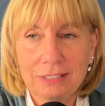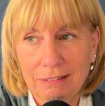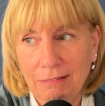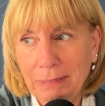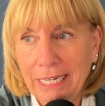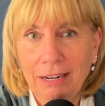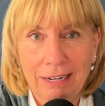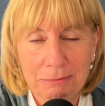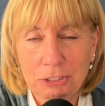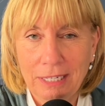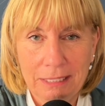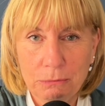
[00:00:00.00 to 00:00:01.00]
my God, I'm
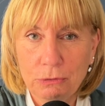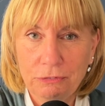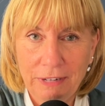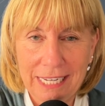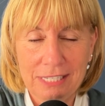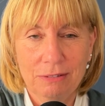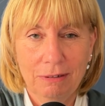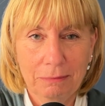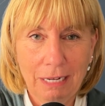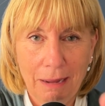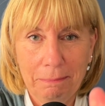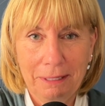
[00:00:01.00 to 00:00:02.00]
trying to move fast. So I'm
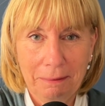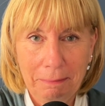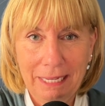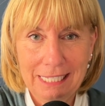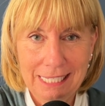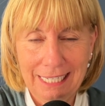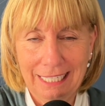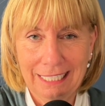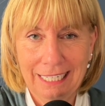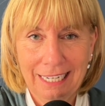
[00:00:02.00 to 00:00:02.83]
copying and pasting